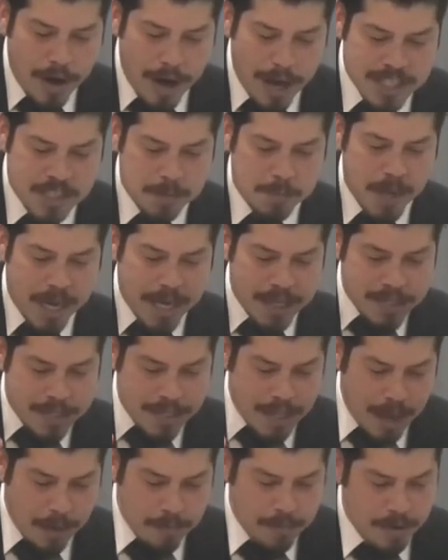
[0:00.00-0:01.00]
uh, speaking to
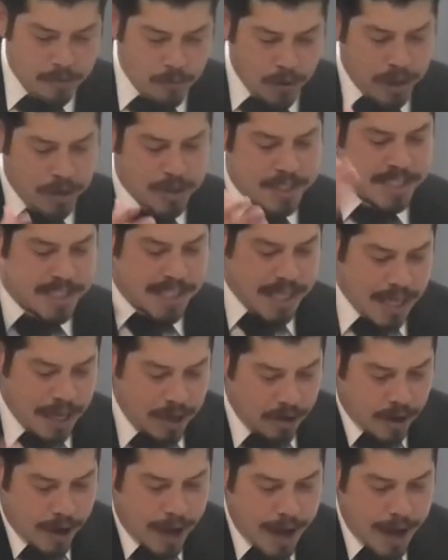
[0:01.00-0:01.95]
them when you sit in your